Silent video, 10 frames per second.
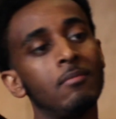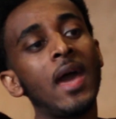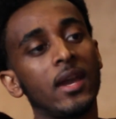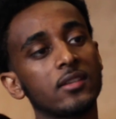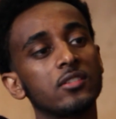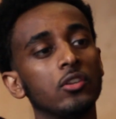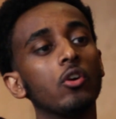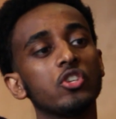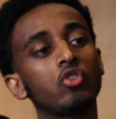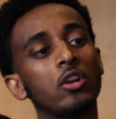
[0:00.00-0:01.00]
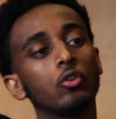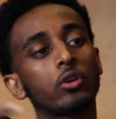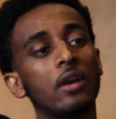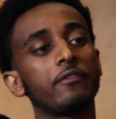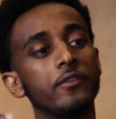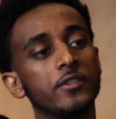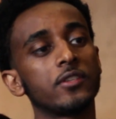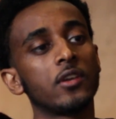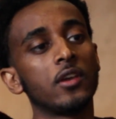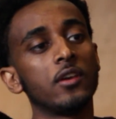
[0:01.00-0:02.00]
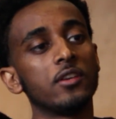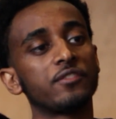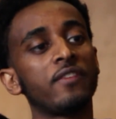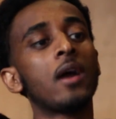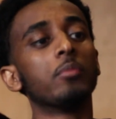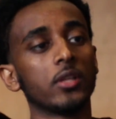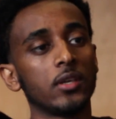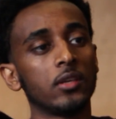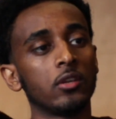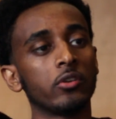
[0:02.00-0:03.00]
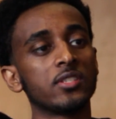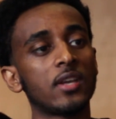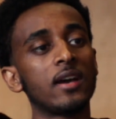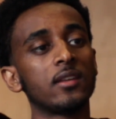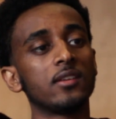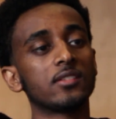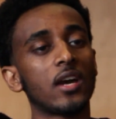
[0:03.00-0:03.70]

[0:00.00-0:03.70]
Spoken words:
than Max. You know, he's trying to look after his family. You know, he's got